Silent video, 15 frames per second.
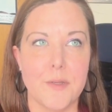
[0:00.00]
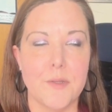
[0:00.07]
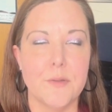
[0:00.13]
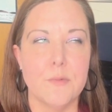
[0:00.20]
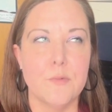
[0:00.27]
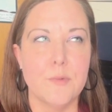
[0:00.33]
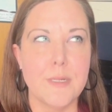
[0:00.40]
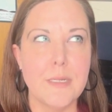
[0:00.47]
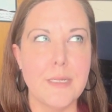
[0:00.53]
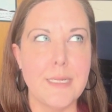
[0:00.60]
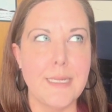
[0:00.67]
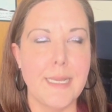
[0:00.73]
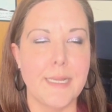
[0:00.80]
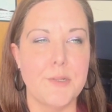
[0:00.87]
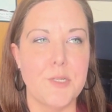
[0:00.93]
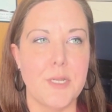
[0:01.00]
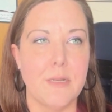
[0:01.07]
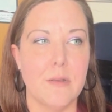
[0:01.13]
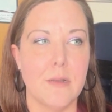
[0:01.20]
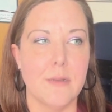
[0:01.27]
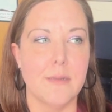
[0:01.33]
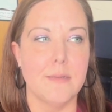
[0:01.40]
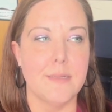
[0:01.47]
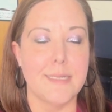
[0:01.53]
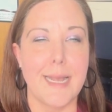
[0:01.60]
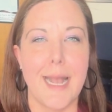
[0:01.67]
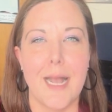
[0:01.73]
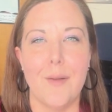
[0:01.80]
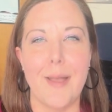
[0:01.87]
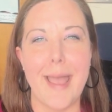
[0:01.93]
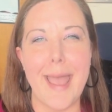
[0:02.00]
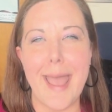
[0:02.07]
you're really catching on to how